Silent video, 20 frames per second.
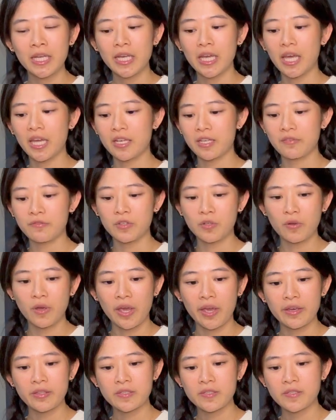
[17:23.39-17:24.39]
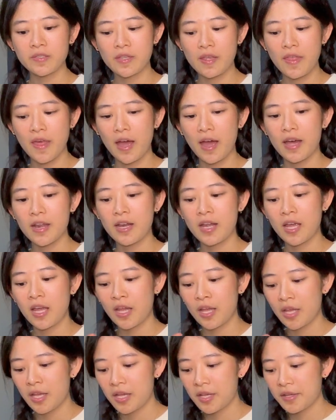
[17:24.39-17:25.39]
And if you can't see that,
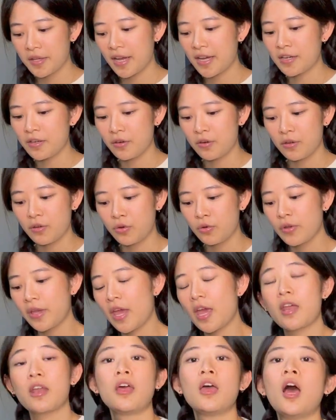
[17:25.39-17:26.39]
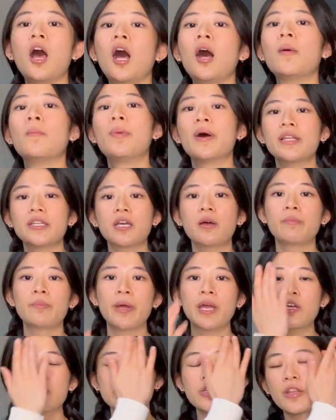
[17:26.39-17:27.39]
I don't know who can. But
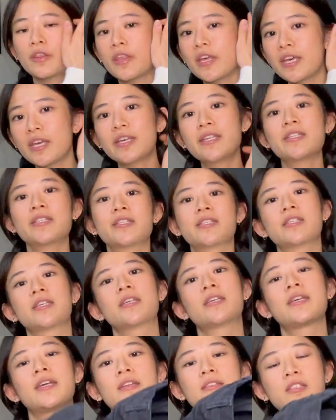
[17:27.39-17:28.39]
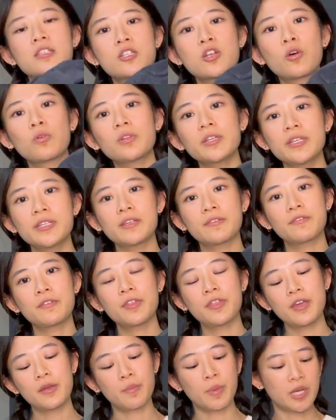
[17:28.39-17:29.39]
compared to this, it's a totally different
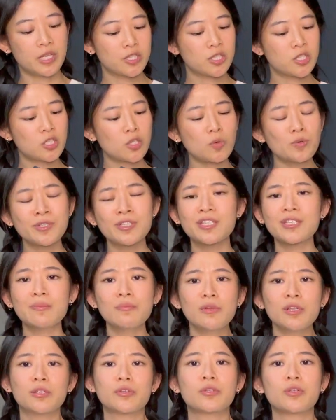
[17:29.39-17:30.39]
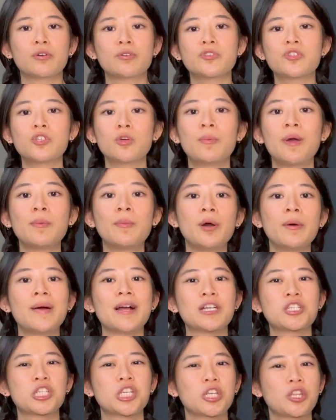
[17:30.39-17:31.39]
thing, but it's so similar though. So my mom
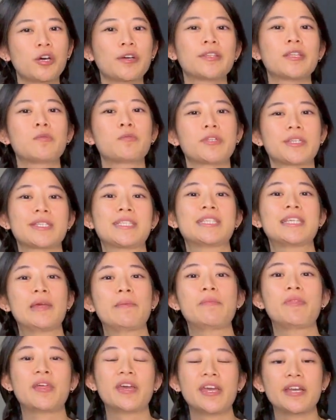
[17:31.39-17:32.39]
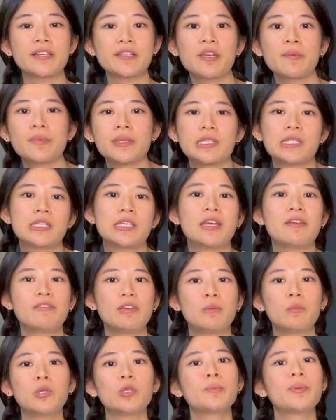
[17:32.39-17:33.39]
actually thought they were the same thing, except it's a navy
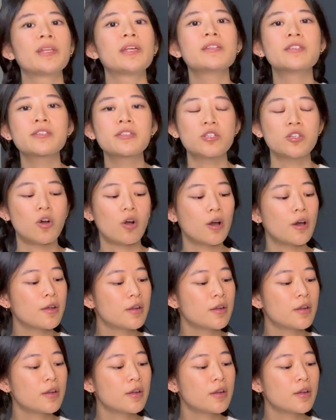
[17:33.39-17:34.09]
blue, but it's not.